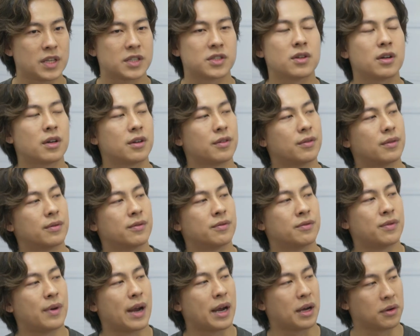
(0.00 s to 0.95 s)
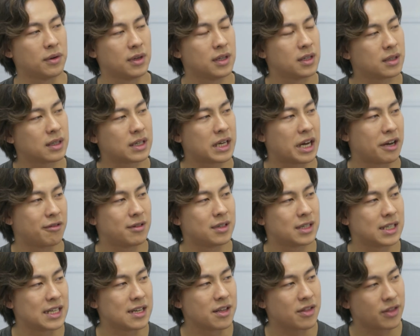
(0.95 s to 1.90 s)
not a regular
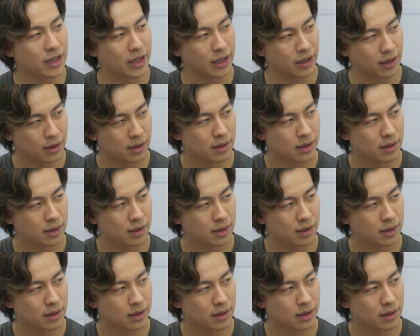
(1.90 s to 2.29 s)
guaranteed thing,